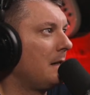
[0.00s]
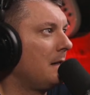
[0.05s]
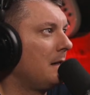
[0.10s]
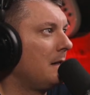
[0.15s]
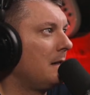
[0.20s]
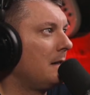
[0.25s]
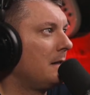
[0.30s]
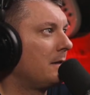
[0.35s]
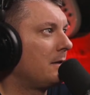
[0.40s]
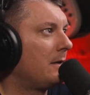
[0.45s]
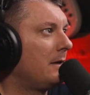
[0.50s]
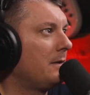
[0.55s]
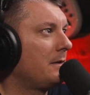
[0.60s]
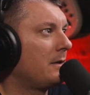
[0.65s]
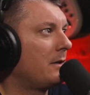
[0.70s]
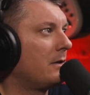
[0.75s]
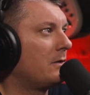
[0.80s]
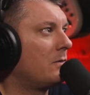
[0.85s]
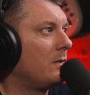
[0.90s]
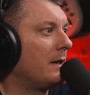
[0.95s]
So here's a
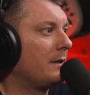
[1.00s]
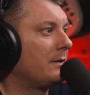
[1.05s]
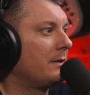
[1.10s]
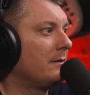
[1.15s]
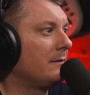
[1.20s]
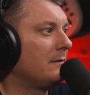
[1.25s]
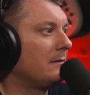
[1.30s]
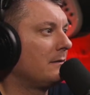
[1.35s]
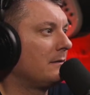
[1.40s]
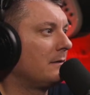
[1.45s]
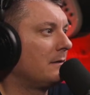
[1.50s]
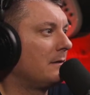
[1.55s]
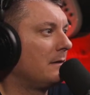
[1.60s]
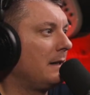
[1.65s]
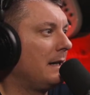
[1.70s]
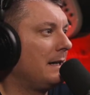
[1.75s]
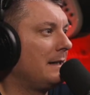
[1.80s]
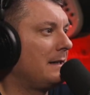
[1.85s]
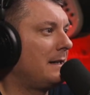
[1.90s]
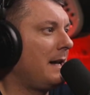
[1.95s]
good question.
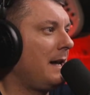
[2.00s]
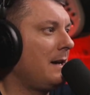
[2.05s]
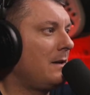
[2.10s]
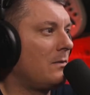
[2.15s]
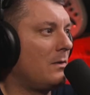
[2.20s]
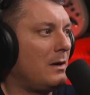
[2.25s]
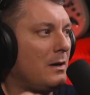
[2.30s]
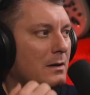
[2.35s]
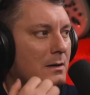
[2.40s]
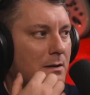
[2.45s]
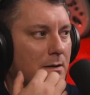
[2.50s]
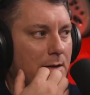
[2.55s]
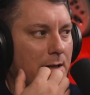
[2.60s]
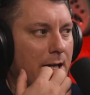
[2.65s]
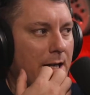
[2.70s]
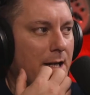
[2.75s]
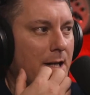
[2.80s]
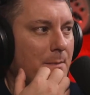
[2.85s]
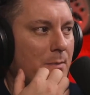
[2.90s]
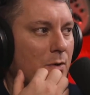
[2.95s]
In Cakewalk, can
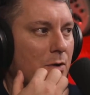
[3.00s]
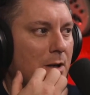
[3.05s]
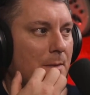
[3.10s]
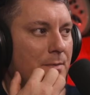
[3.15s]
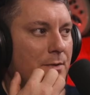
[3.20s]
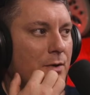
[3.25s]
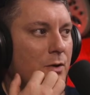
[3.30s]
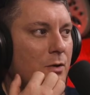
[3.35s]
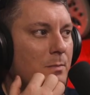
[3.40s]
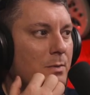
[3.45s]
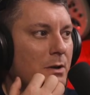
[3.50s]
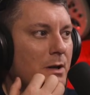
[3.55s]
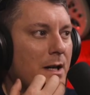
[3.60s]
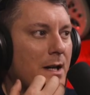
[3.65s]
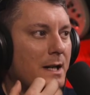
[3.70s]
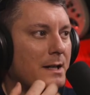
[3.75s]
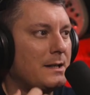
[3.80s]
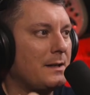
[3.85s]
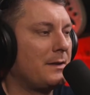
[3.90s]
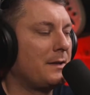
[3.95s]
I pull up 2
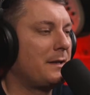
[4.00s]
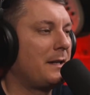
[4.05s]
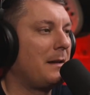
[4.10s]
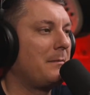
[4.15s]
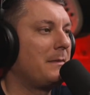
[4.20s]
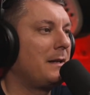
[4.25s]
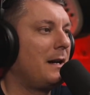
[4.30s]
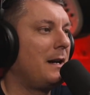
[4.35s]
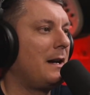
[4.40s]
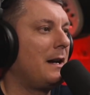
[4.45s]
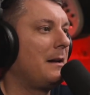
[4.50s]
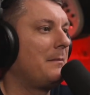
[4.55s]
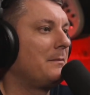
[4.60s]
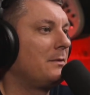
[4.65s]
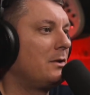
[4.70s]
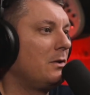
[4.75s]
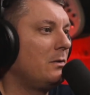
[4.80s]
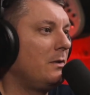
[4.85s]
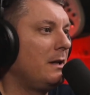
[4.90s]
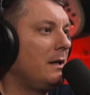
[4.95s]
plugins at the same time?
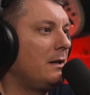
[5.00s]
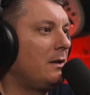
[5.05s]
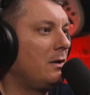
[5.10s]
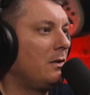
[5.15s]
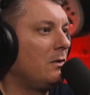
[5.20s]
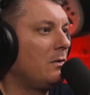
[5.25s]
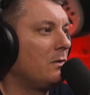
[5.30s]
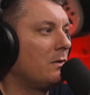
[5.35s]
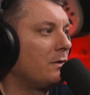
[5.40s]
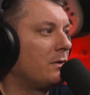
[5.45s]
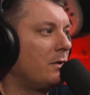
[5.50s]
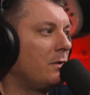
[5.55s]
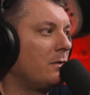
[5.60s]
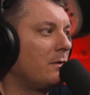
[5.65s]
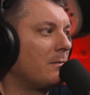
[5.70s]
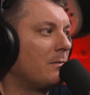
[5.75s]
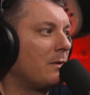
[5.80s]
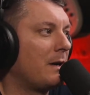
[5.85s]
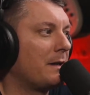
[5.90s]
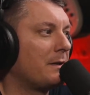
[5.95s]
2 EQs, 2
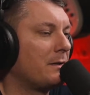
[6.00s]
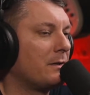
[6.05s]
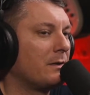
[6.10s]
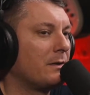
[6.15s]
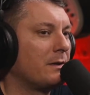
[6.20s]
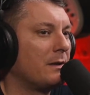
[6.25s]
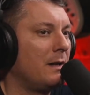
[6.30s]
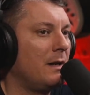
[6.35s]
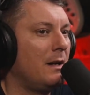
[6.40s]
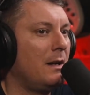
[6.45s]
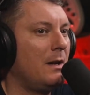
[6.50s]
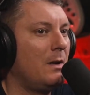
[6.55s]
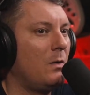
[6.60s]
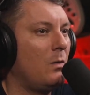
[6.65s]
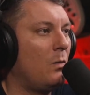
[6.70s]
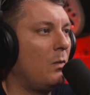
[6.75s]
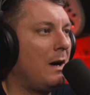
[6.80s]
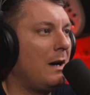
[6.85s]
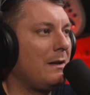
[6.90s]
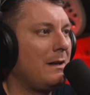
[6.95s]
compressors
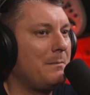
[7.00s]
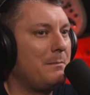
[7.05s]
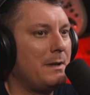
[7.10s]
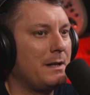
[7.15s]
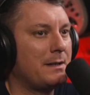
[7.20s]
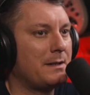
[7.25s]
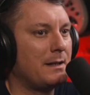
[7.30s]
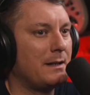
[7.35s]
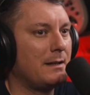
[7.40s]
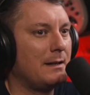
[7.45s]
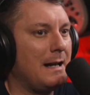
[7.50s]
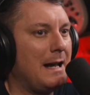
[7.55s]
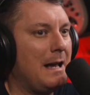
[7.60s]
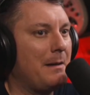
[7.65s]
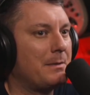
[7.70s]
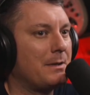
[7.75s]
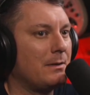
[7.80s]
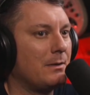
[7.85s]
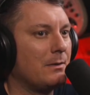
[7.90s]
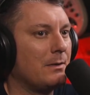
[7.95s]
while I'm mixing?
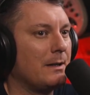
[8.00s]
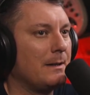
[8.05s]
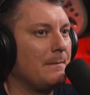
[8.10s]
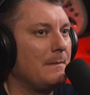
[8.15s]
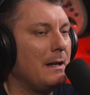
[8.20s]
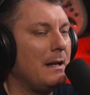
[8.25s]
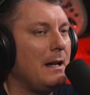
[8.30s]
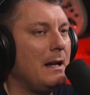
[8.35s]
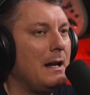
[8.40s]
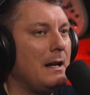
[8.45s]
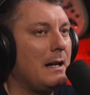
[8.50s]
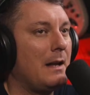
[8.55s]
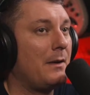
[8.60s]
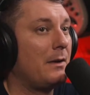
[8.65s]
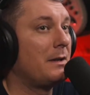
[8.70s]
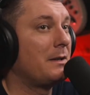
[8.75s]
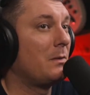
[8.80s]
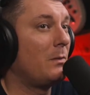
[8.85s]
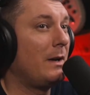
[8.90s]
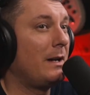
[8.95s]
Absolutely. Now there is
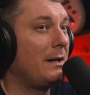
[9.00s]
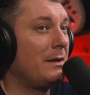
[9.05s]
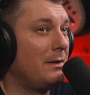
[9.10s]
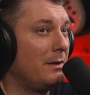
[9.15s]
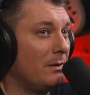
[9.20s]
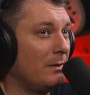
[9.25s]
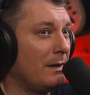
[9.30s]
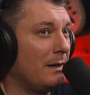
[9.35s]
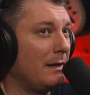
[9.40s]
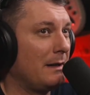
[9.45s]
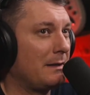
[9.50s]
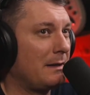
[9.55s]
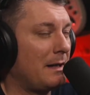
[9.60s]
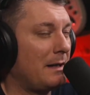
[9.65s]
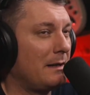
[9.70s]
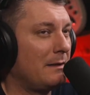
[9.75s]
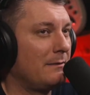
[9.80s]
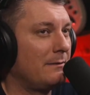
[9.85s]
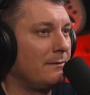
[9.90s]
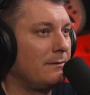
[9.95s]
a way to do it. It's kind
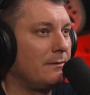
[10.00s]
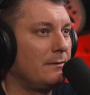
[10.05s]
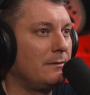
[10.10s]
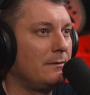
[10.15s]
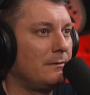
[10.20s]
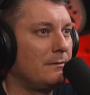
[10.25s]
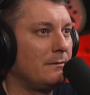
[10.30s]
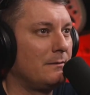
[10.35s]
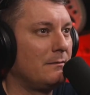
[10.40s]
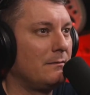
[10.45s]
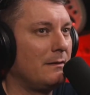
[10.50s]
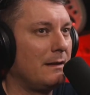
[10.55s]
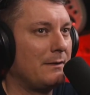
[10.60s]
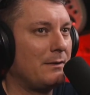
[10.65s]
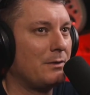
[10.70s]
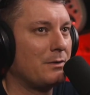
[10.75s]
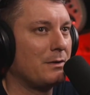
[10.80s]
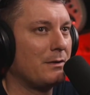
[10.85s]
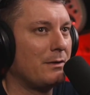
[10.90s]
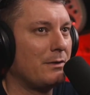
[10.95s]
of like there's
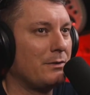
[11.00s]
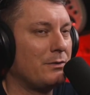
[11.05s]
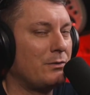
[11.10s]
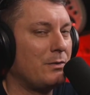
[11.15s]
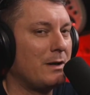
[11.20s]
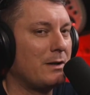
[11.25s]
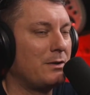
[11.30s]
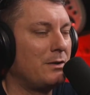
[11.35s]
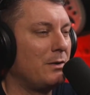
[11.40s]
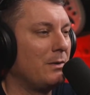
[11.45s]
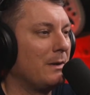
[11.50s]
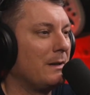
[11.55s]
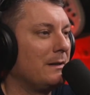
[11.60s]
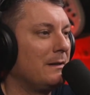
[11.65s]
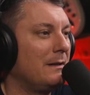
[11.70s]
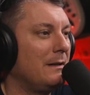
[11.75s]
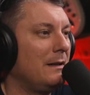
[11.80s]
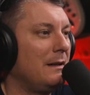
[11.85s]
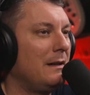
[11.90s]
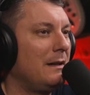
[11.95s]
a little trick to it.
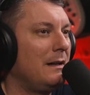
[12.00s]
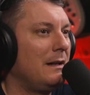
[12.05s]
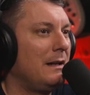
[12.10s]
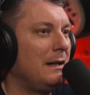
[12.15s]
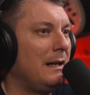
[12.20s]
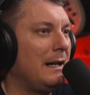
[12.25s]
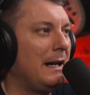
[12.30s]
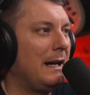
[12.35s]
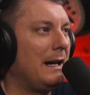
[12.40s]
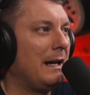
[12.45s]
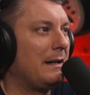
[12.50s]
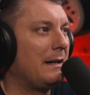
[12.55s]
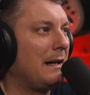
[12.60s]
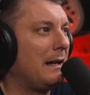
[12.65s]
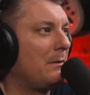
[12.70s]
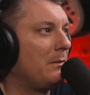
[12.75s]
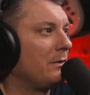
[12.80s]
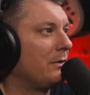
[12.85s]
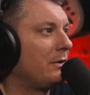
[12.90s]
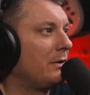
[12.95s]
And I
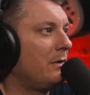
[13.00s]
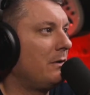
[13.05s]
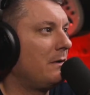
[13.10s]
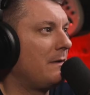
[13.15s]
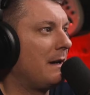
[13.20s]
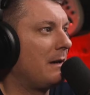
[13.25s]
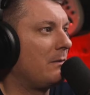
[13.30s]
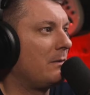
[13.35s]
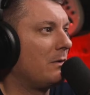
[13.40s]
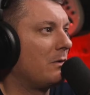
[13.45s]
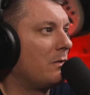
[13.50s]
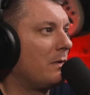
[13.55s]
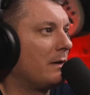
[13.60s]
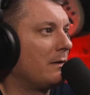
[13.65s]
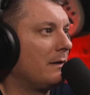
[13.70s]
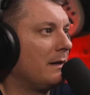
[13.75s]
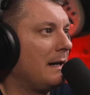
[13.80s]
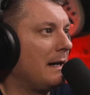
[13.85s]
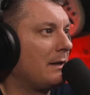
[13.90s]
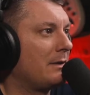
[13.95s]
will show you that real quickly,
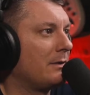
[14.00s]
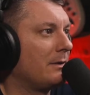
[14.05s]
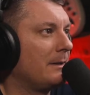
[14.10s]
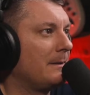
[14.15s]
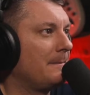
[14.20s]
actually.